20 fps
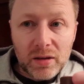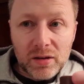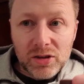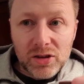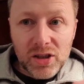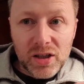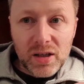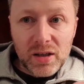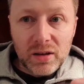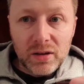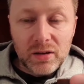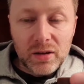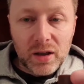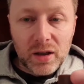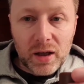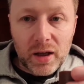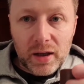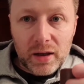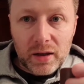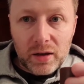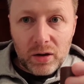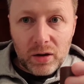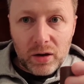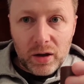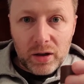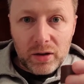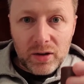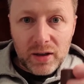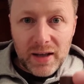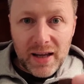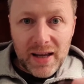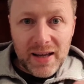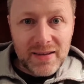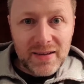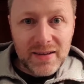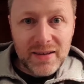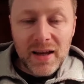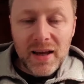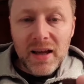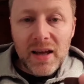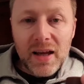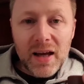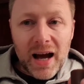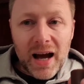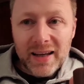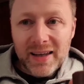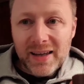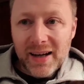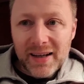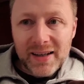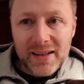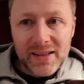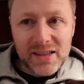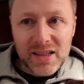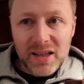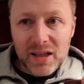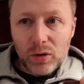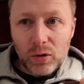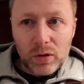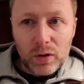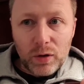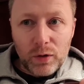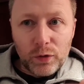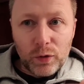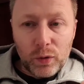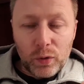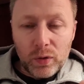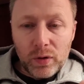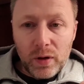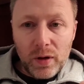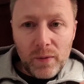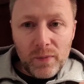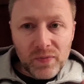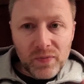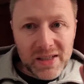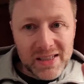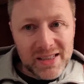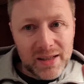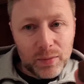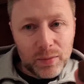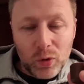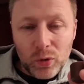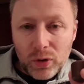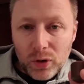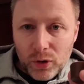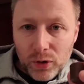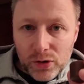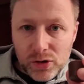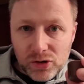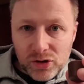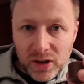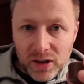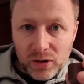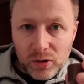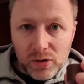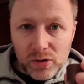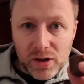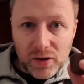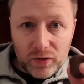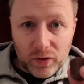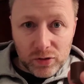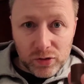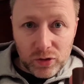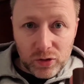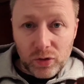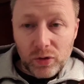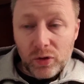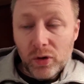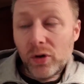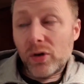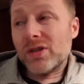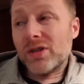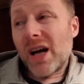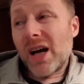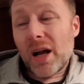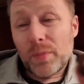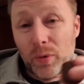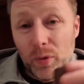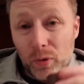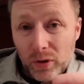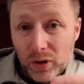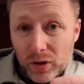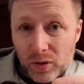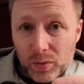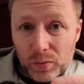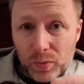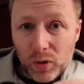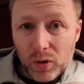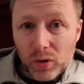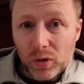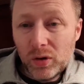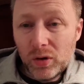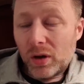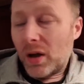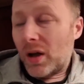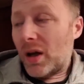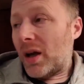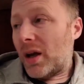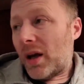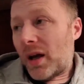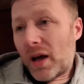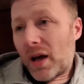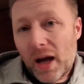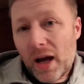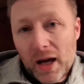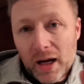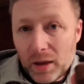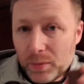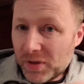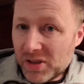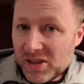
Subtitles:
cheered and donated, I can't see it on the phone. You see, I'm not on the house right now. See, if I was on the house, I'd be on the computer and I'd be